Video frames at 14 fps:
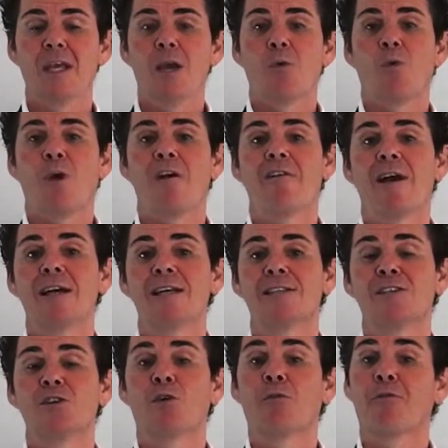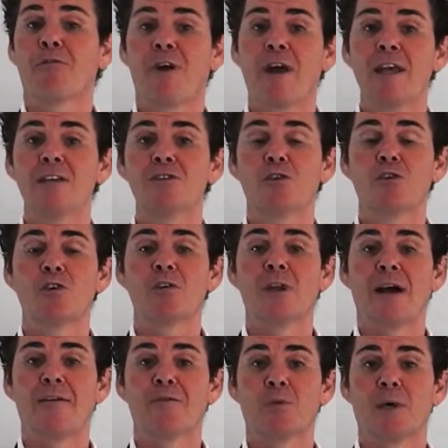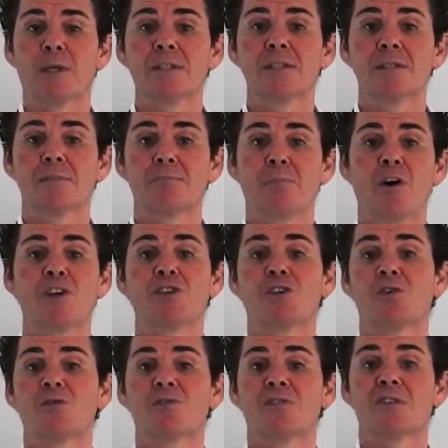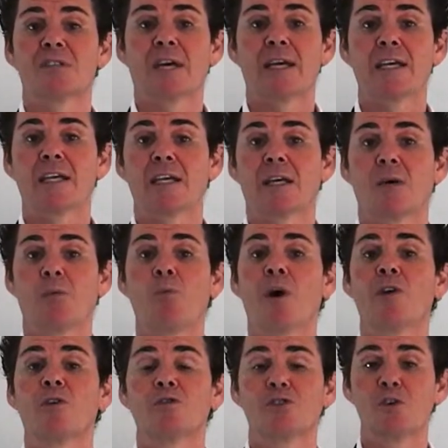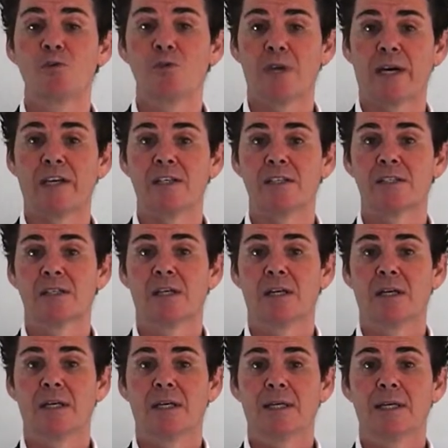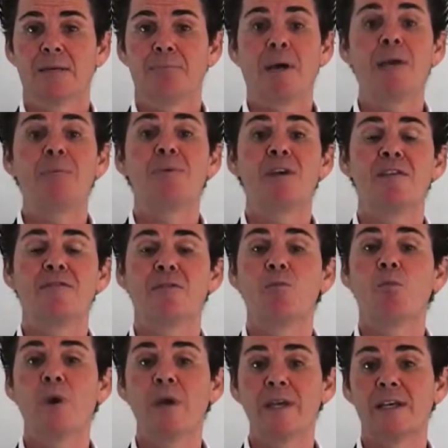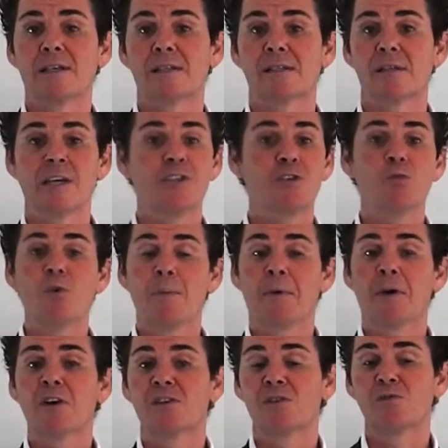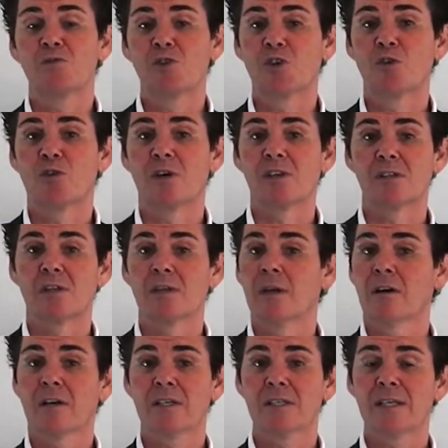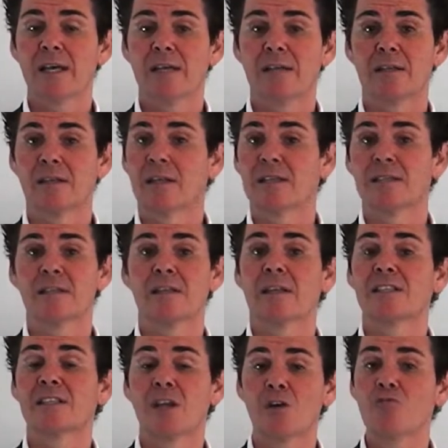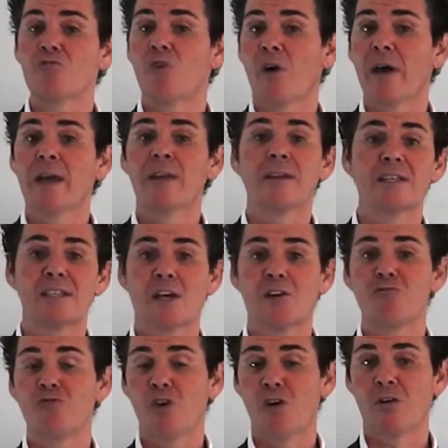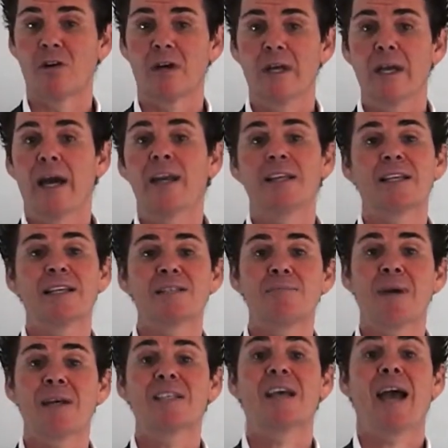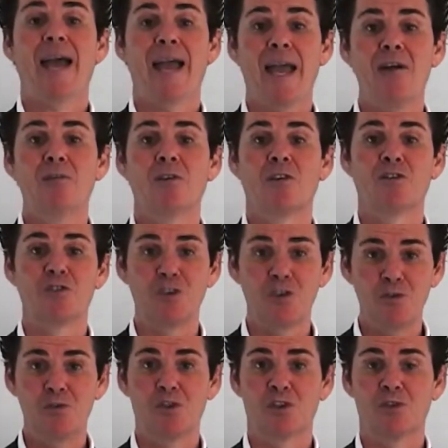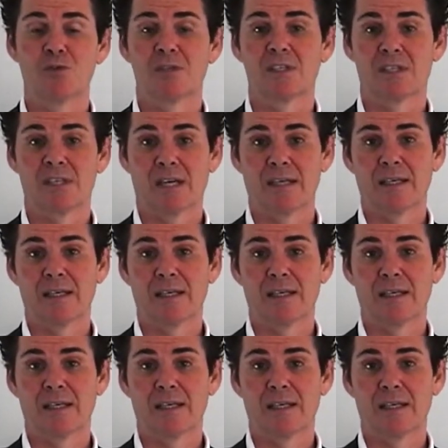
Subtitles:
Whereas your friend or your loved ones might choose to take 1 or 2 days, maybe even weeks. It's all a personal choice. And like I said, there's no right and there's no wrong. And it doesn't matter how long you choose to take.